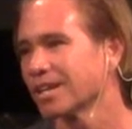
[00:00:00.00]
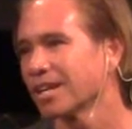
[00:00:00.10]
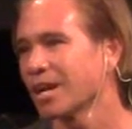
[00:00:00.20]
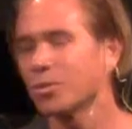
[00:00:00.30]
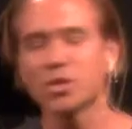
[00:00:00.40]

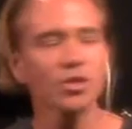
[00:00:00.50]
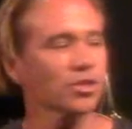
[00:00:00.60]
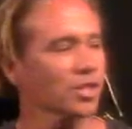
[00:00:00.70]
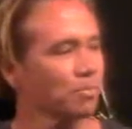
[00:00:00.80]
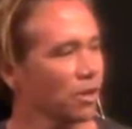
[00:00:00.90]
I wish you
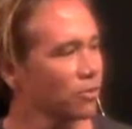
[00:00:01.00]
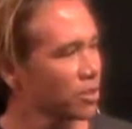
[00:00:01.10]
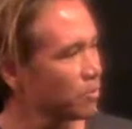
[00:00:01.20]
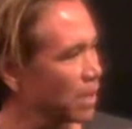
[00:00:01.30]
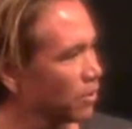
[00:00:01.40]
could skip over to
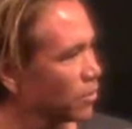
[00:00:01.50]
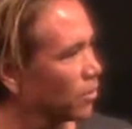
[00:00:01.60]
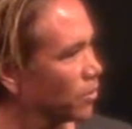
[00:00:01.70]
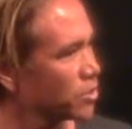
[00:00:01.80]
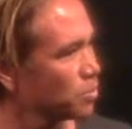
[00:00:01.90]
the power of the
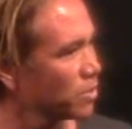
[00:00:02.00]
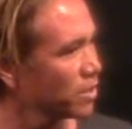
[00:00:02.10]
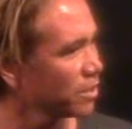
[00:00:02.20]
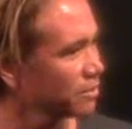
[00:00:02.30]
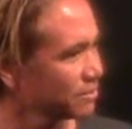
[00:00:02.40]
Holy Spirit